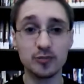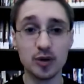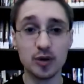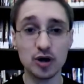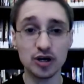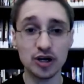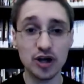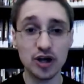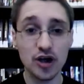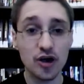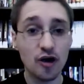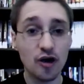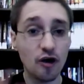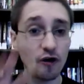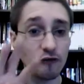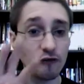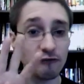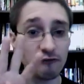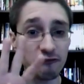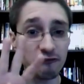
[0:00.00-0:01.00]
book
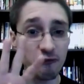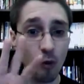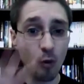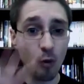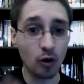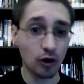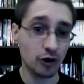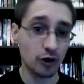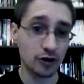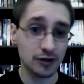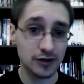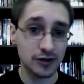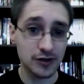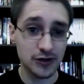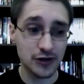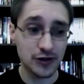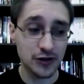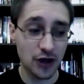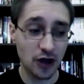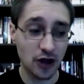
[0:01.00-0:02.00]
4
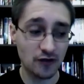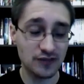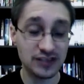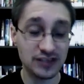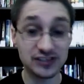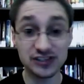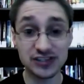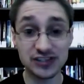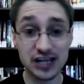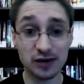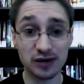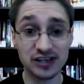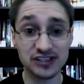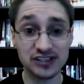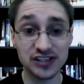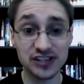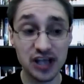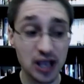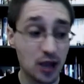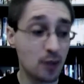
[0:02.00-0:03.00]
of this
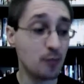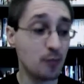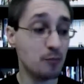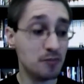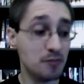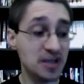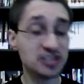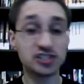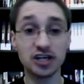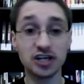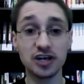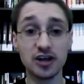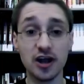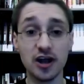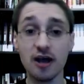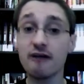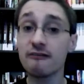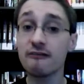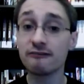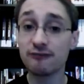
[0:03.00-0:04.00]
series,
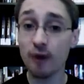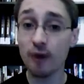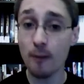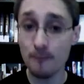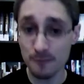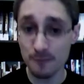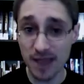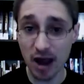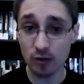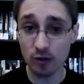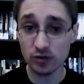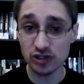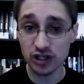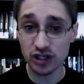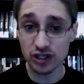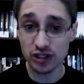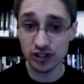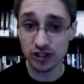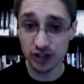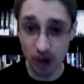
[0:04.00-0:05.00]
Mission from Mount
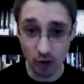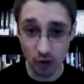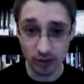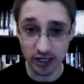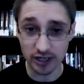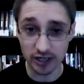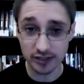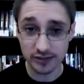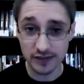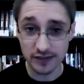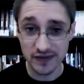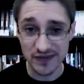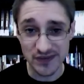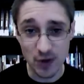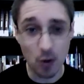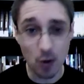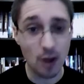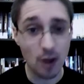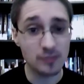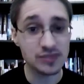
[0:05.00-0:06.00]
Yoda.
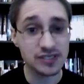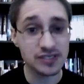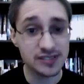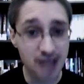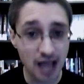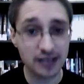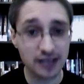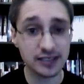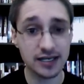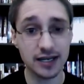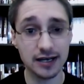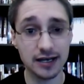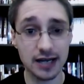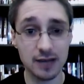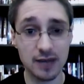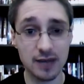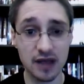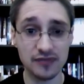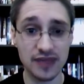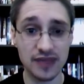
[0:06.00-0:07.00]
No, I'm not
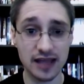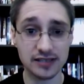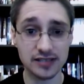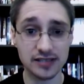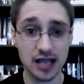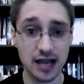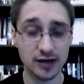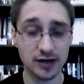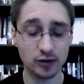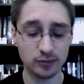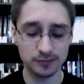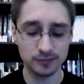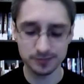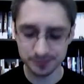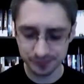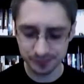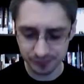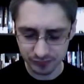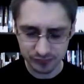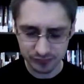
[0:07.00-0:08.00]
kidding about that title.
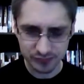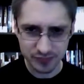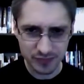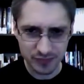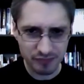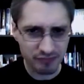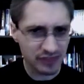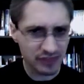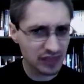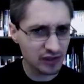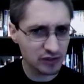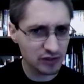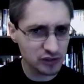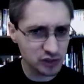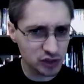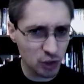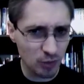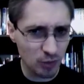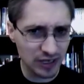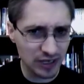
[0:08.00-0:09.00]

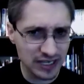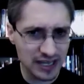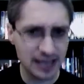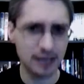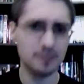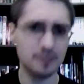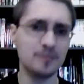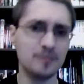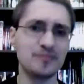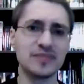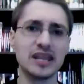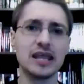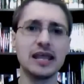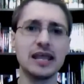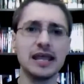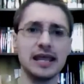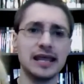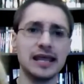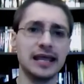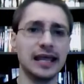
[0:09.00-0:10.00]
So again,
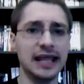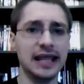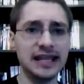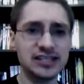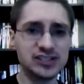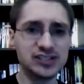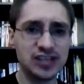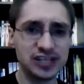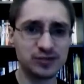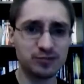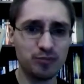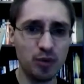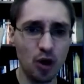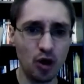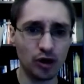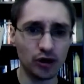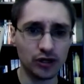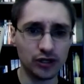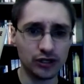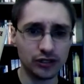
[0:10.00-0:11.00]
is this
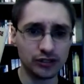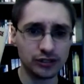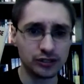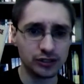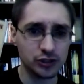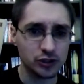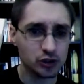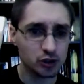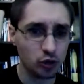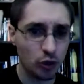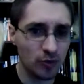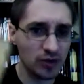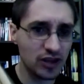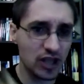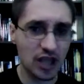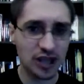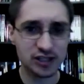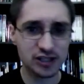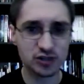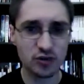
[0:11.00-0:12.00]
book, Zorba
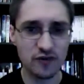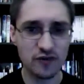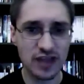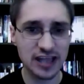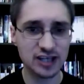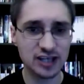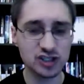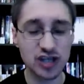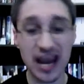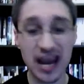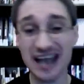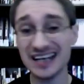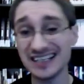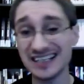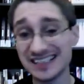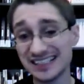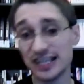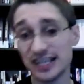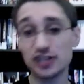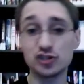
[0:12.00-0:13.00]
the Hutt's Revenge, an
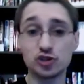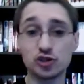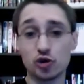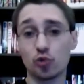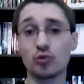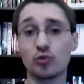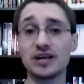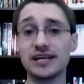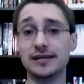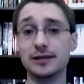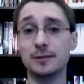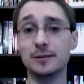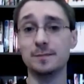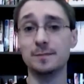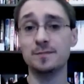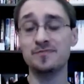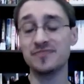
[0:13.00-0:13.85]
essential read?